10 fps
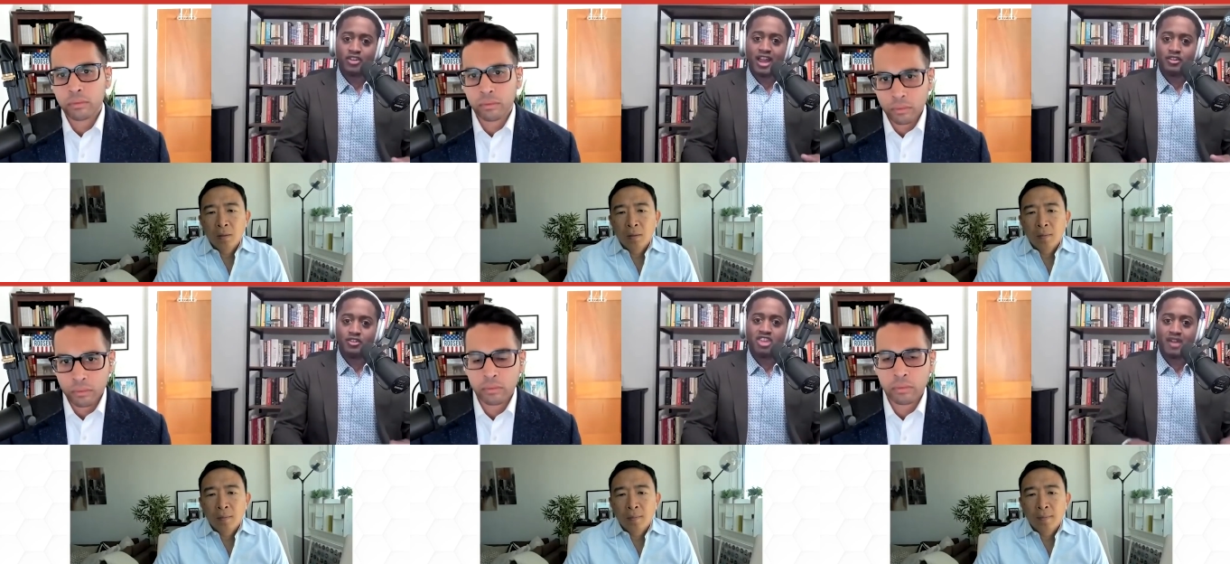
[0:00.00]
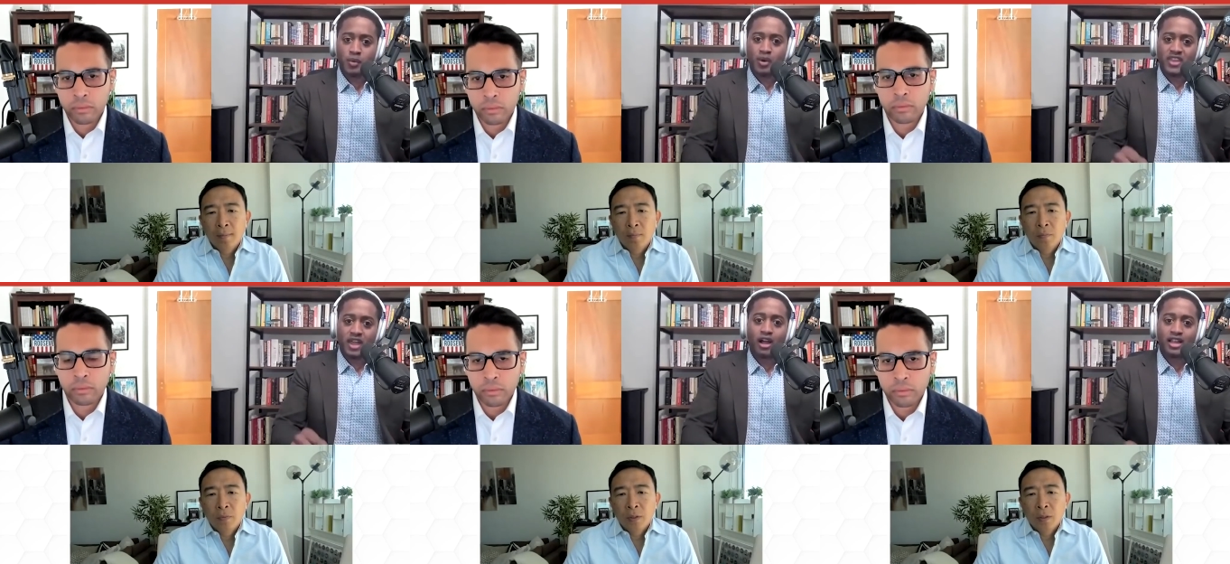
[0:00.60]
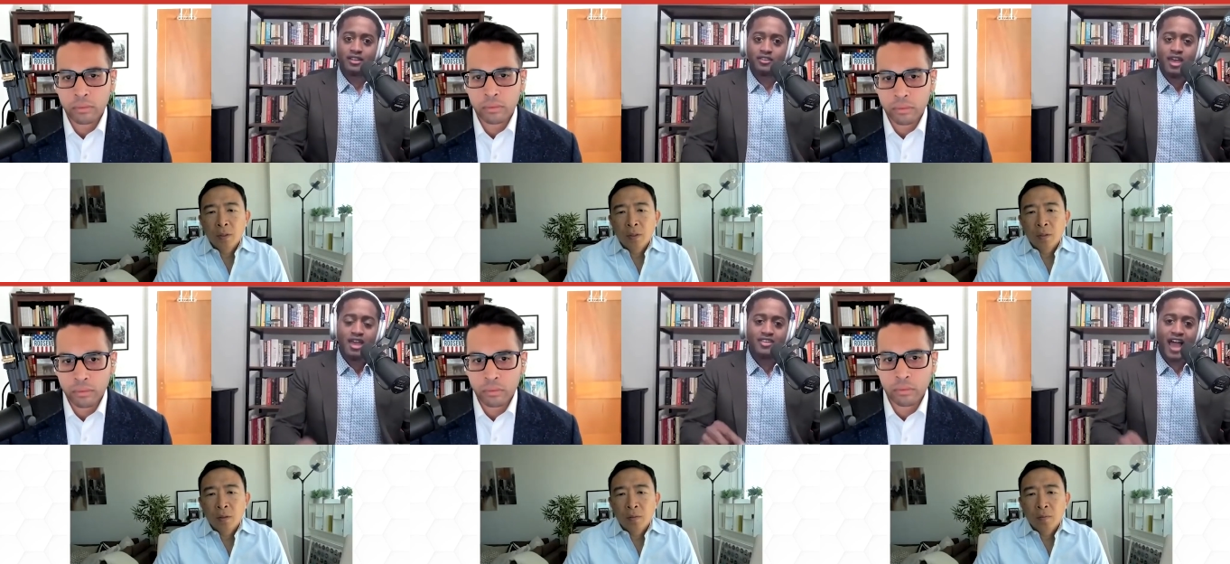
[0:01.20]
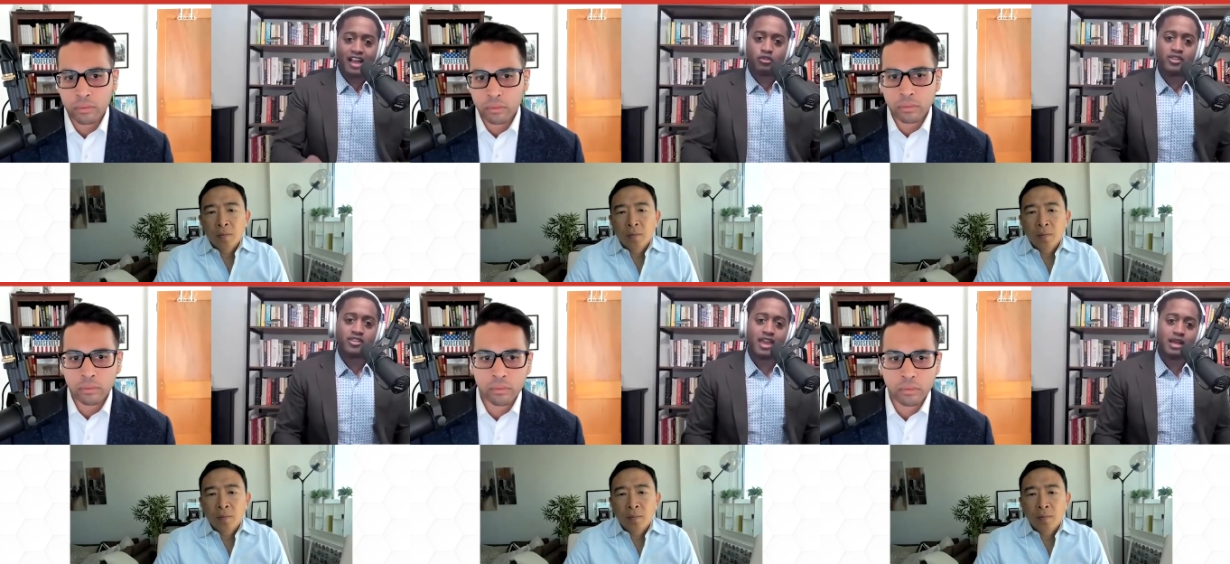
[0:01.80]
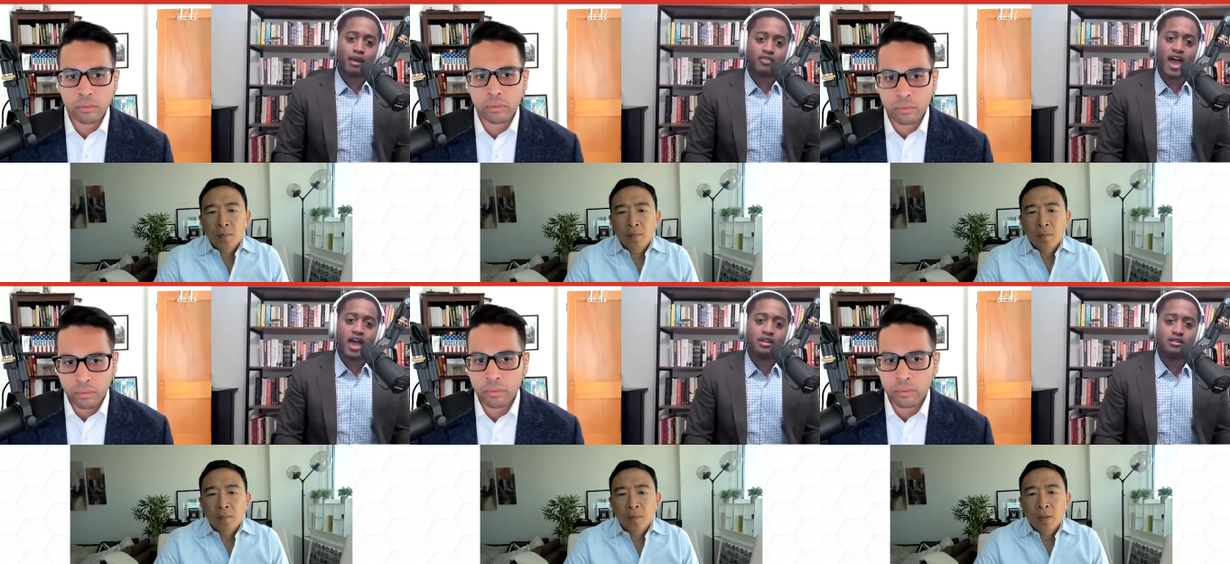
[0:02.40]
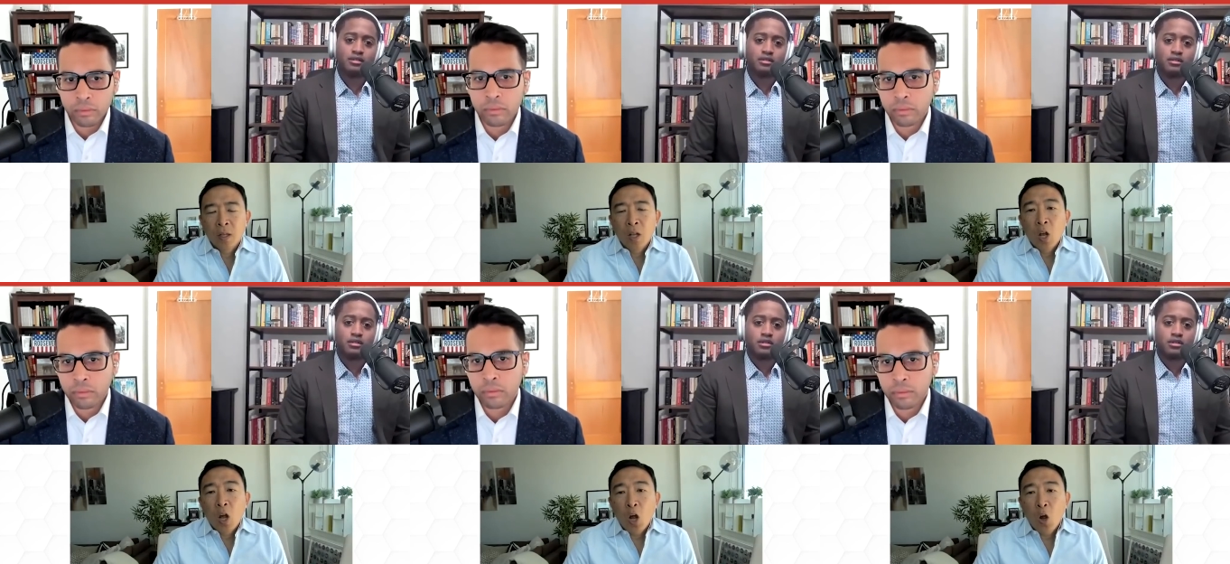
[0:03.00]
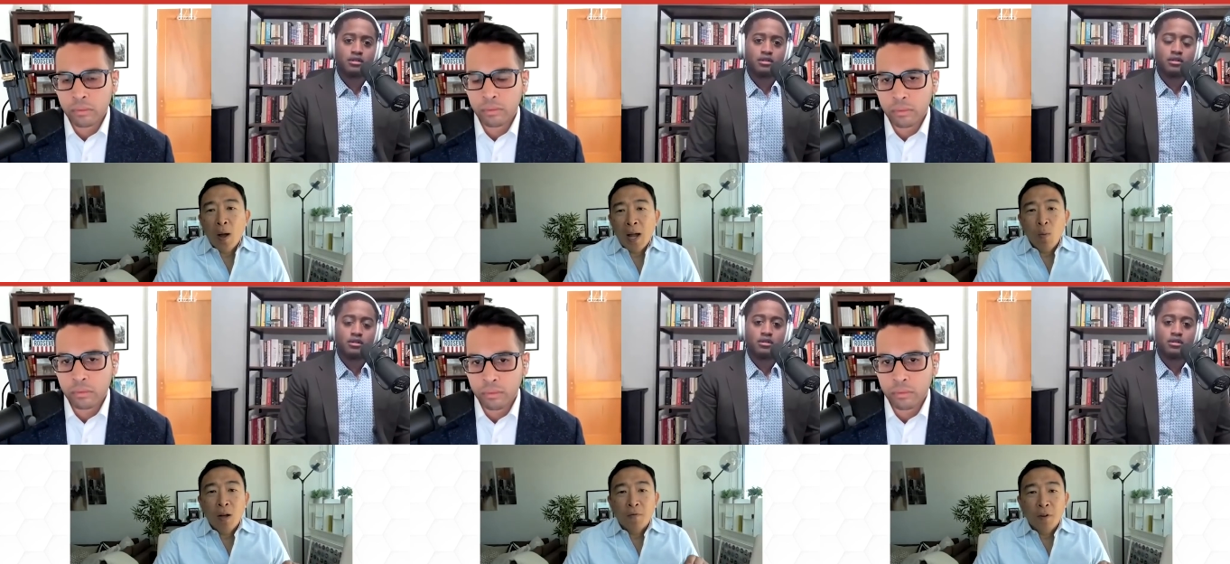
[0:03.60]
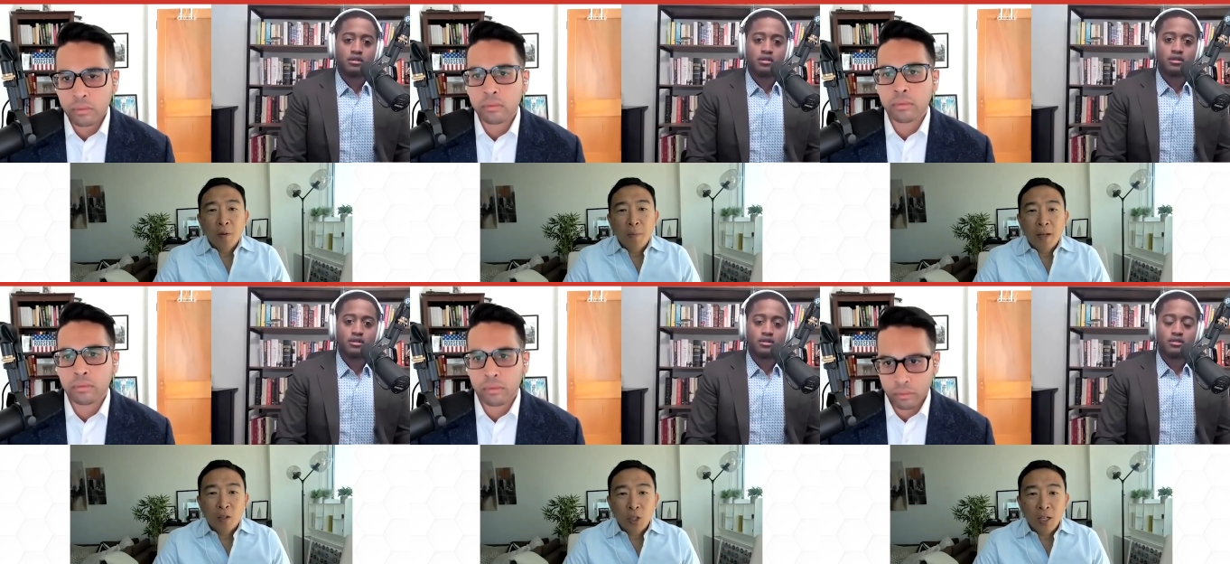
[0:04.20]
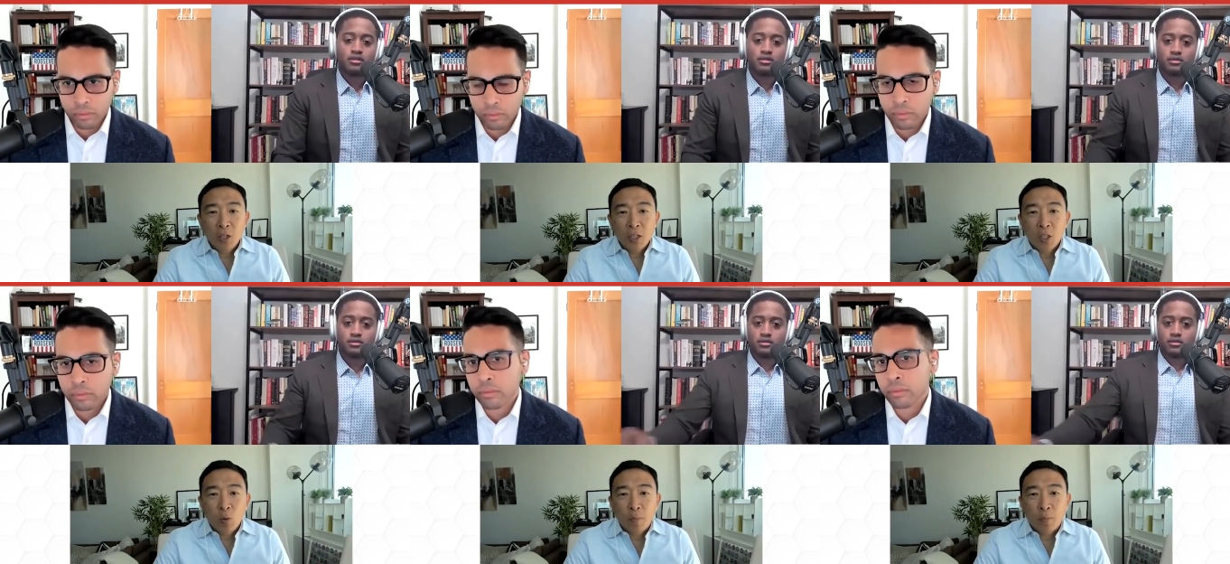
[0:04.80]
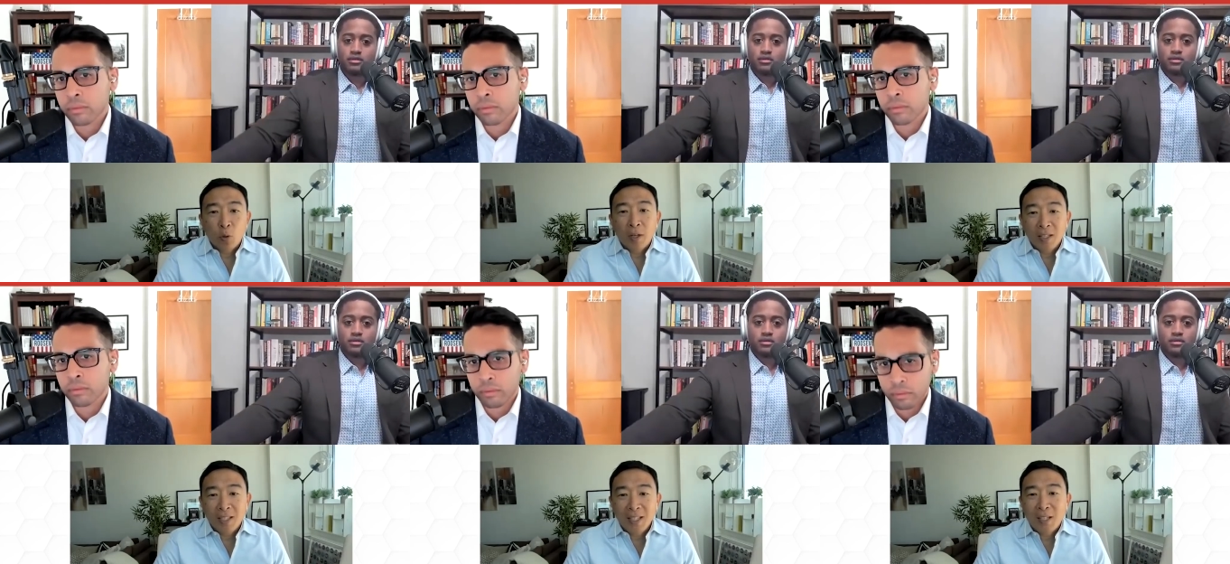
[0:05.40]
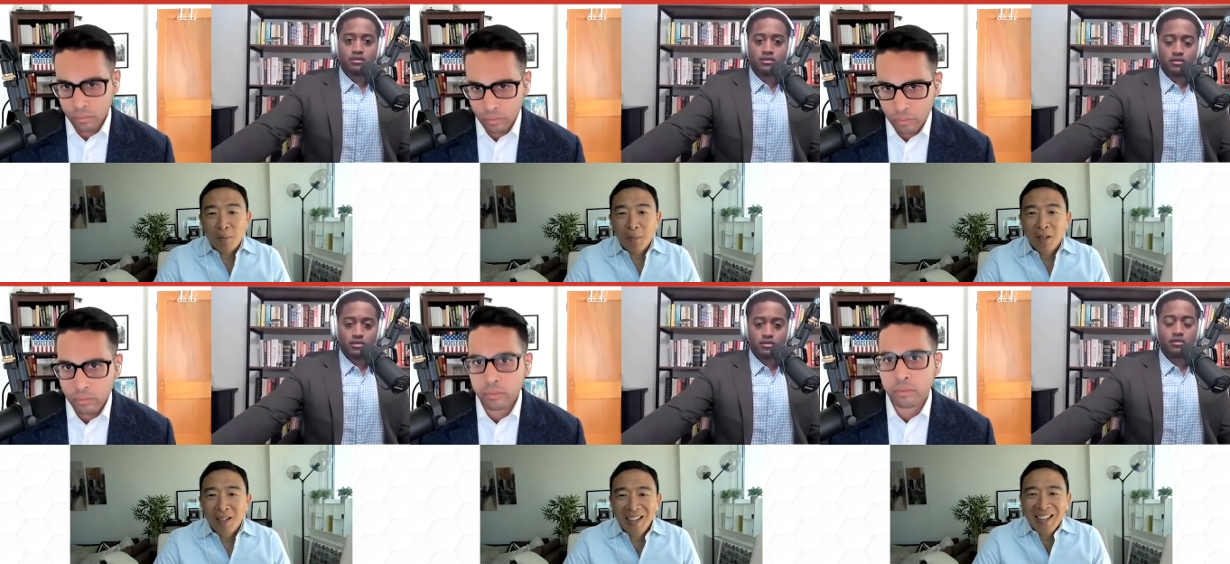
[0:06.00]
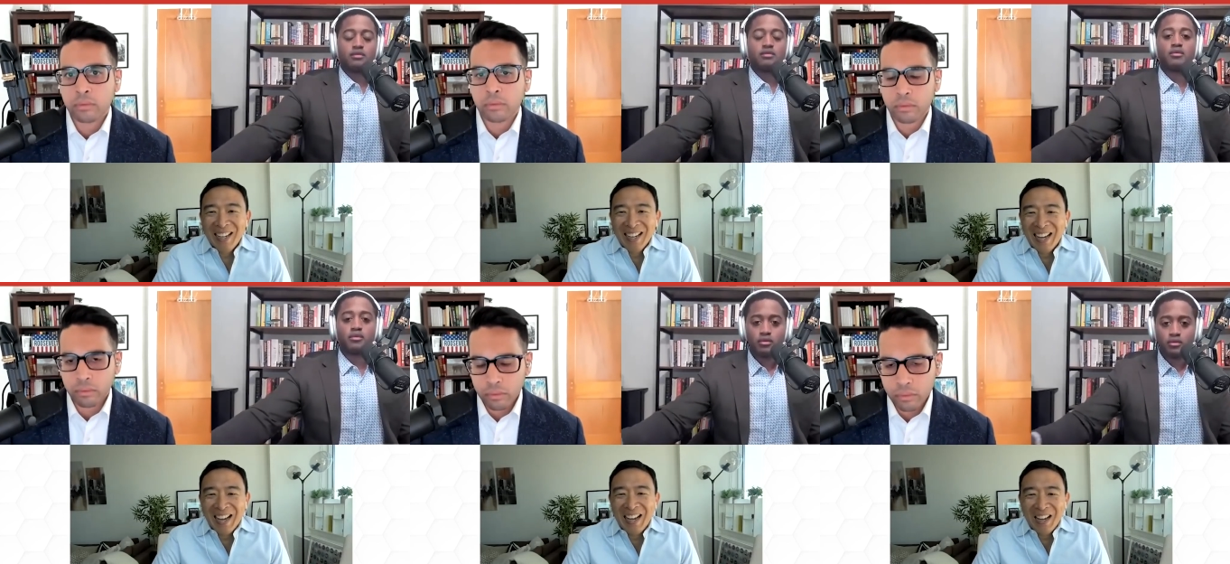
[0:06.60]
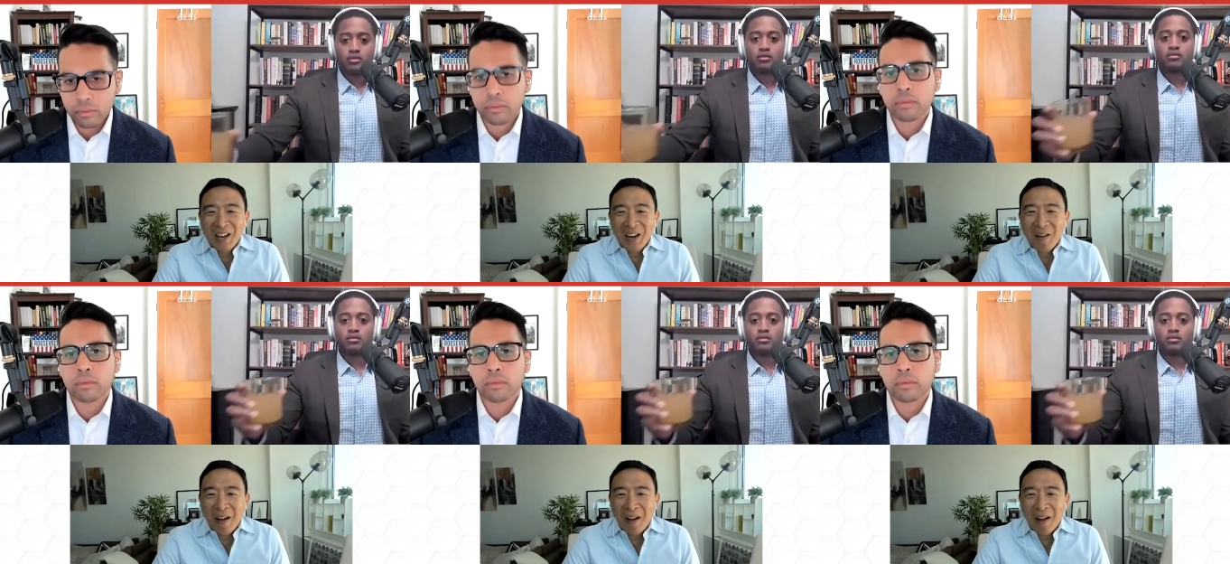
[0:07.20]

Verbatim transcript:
Speaker 1: changes, given what the audience is actually saying about that?
Speaker 2: well, I want fundamental changes to a broken system. You know,